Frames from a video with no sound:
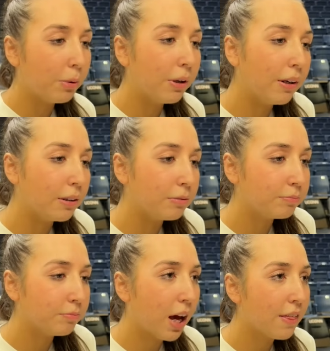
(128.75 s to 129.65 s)
But um,
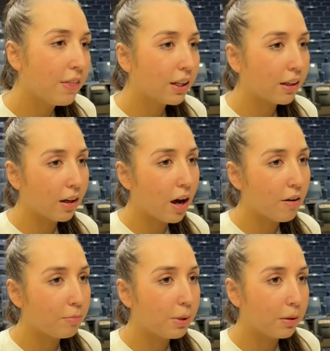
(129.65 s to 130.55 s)
I think
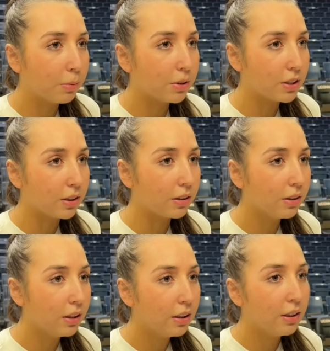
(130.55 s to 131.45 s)
I've been able to
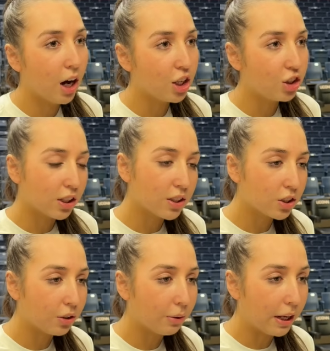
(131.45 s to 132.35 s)
adjust
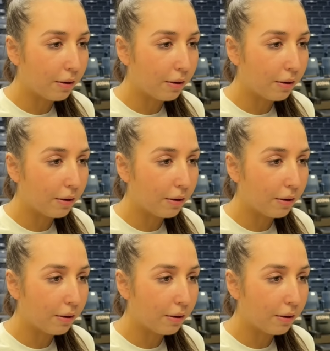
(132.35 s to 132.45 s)
to it.